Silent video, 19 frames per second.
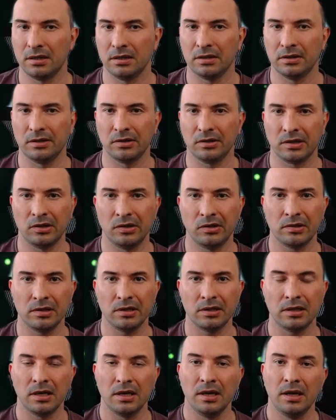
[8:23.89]
uh, you can
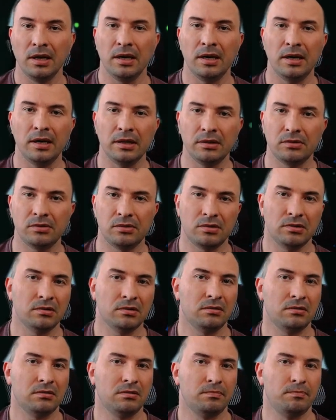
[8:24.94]
use it, and
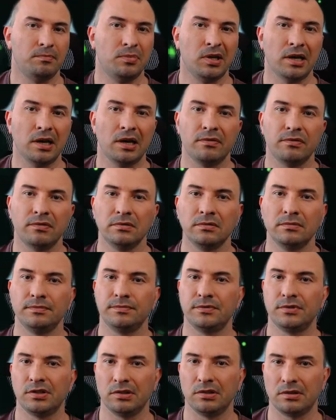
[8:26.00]
just be careful,
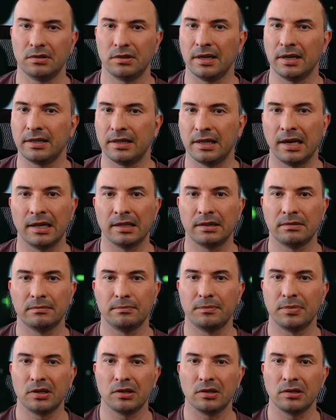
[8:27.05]
just like that,
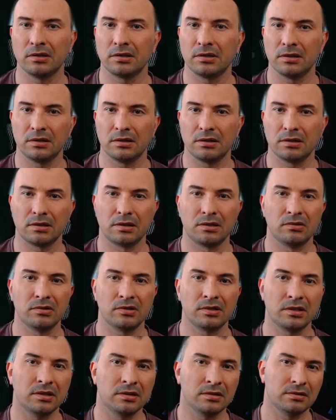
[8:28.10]
because it's
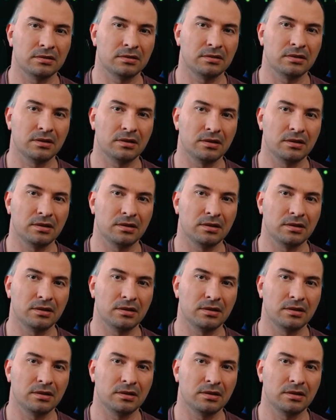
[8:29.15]
crucial.